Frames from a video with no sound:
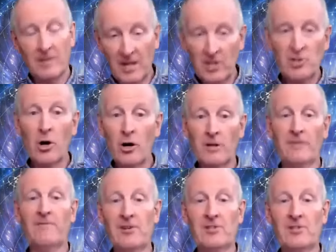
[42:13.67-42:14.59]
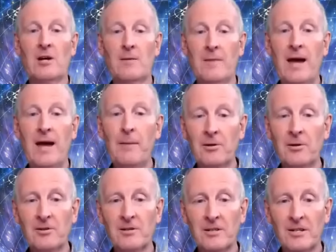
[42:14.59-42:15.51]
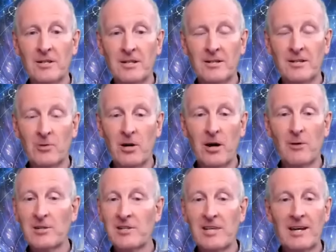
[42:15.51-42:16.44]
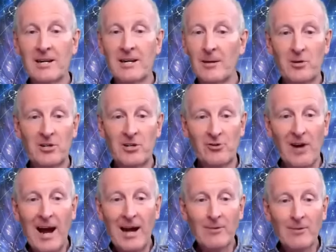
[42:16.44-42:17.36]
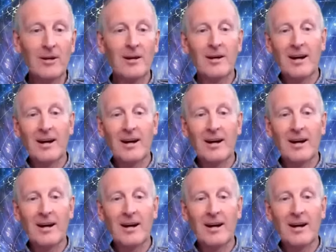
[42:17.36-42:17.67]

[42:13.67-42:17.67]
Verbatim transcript: a shock the first time it happened when I was thinking I'm going to drown.